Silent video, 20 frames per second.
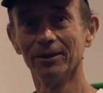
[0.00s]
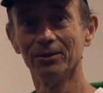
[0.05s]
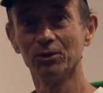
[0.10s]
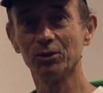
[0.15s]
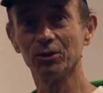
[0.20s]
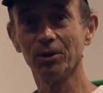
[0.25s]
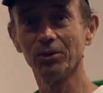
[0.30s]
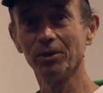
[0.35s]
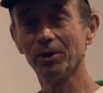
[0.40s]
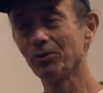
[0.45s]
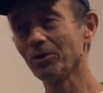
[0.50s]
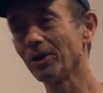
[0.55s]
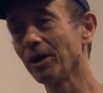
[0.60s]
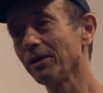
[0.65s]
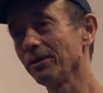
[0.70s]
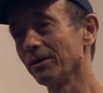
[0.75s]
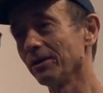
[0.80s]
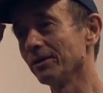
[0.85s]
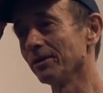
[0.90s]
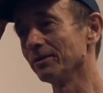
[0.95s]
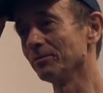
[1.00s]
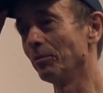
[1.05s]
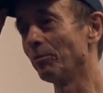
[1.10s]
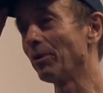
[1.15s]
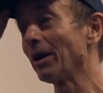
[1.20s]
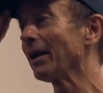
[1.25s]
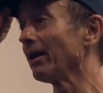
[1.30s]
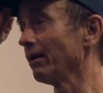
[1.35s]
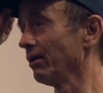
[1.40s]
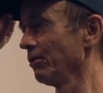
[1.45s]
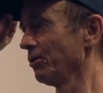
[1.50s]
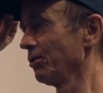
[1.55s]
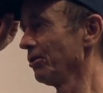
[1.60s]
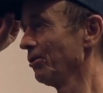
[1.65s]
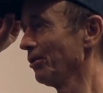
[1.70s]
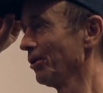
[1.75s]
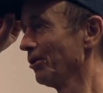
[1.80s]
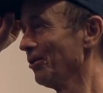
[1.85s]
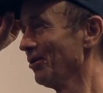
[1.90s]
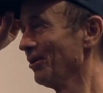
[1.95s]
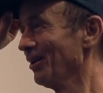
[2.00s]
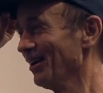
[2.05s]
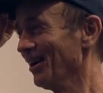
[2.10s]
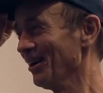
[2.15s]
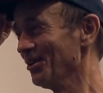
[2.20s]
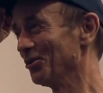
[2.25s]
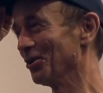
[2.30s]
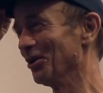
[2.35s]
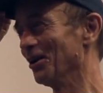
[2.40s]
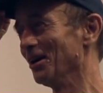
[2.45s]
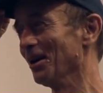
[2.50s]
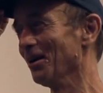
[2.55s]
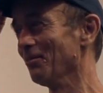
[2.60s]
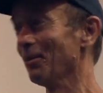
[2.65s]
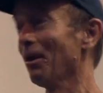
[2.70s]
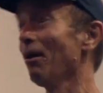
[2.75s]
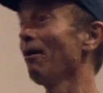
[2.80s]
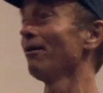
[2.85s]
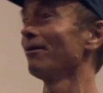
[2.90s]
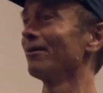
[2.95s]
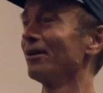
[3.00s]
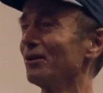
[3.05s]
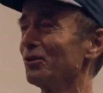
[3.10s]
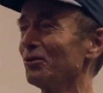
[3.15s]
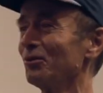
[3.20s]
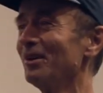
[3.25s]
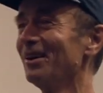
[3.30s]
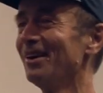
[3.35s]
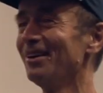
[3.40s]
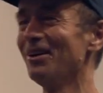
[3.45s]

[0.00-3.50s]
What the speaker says: So it's like a brand, you know. They turn up the others.